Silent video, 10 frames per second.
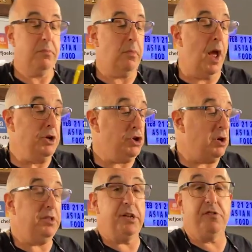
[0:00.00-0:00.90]
I took
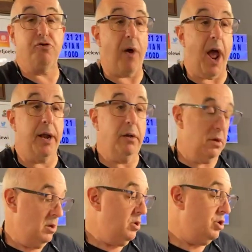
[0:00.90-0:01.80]
these dried
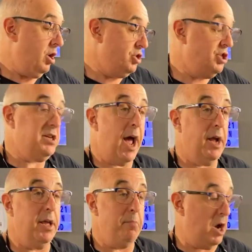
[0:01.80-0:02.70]

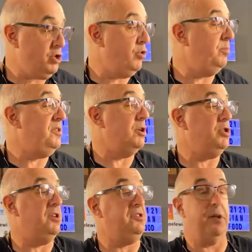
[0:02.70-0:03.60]
shiitake mushrooms, and as you
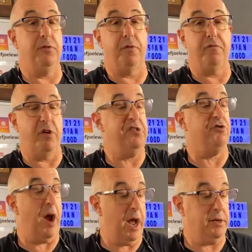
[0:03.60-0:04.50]
can see, they're
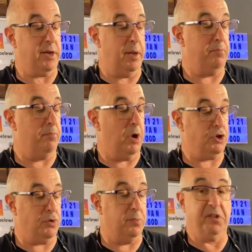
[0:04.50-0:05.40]
freeze-dried type
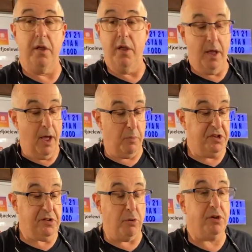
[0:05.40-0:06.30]
mushrooms, and we
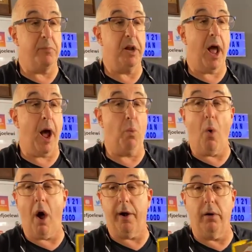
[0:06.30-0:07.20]
soaked them in hot
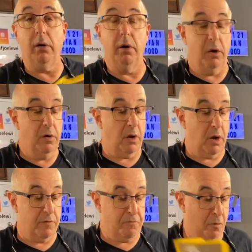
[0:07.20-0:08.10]
water
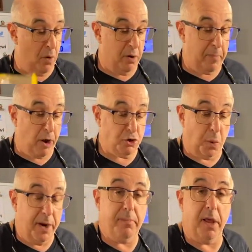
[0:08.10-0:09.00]
for about
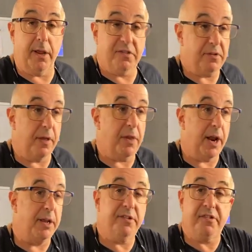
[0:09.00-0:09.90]
20 minutes, and then
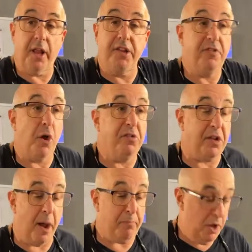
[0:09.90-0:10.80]
I sliced those
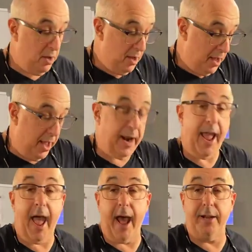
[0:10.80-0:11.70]
up, and I
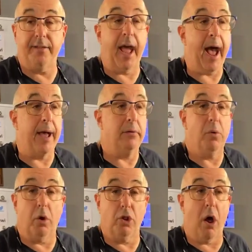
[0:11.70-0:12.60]
added that
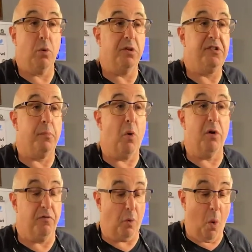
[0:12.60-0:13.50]
along with some more
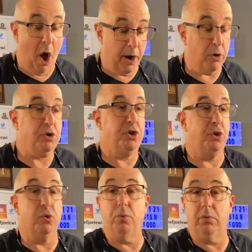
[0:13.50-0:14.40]
of the water
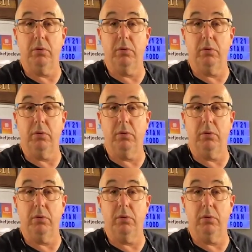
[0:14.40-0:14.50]
to